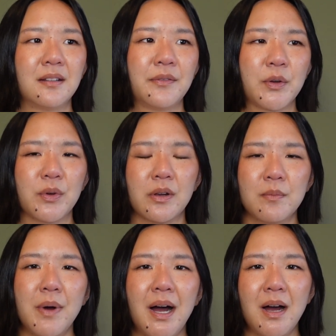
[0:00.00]
living with her
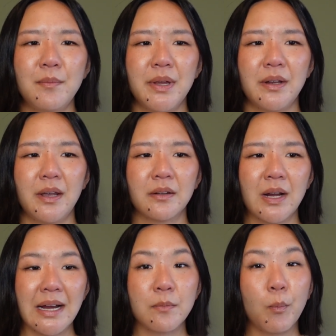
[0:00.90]
mom and
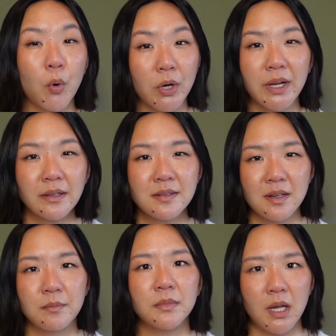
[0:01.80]
kind of mourning
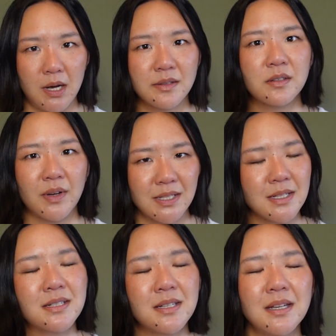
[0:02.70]
some loss of
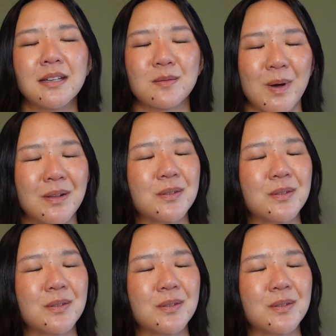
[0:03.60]
identity as well.